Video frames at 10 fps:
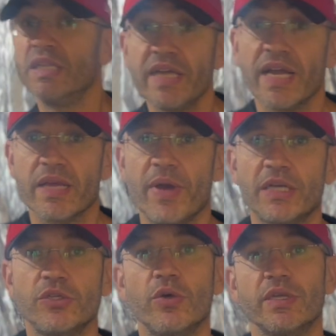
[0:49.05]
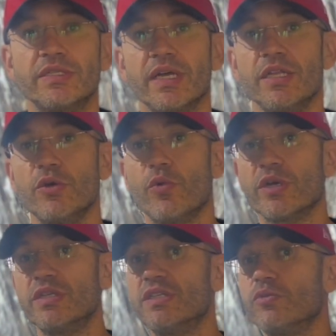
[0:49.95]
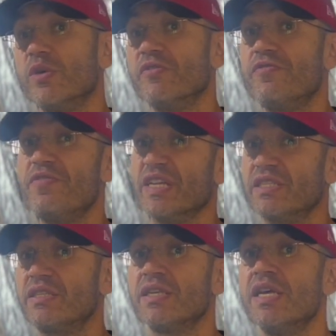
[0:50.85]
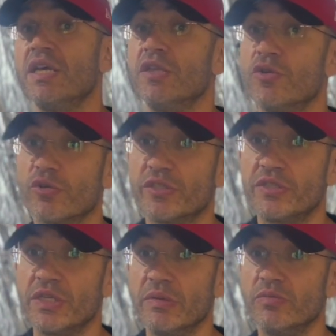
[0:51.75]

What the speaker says: then I'm actually going to tell you where this one fits in your Steam